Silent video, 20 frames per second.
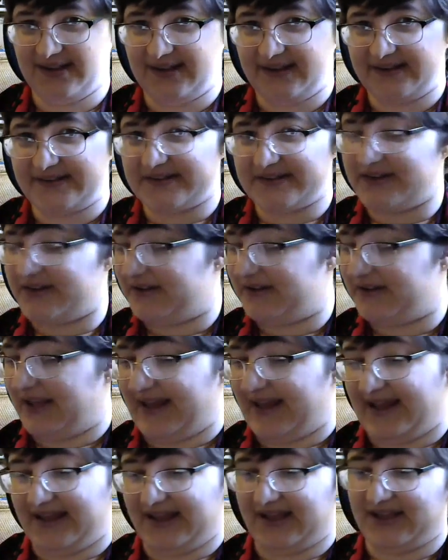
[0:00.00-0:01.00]
So
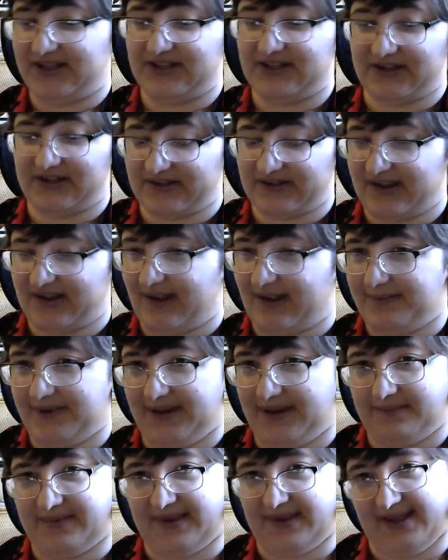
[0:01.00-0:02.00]
again, you just
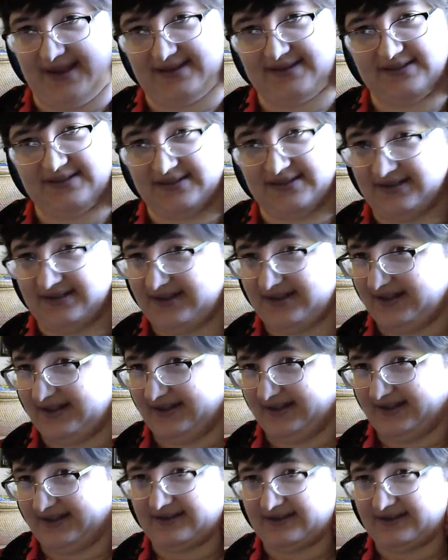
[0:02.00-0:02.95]
copy paste the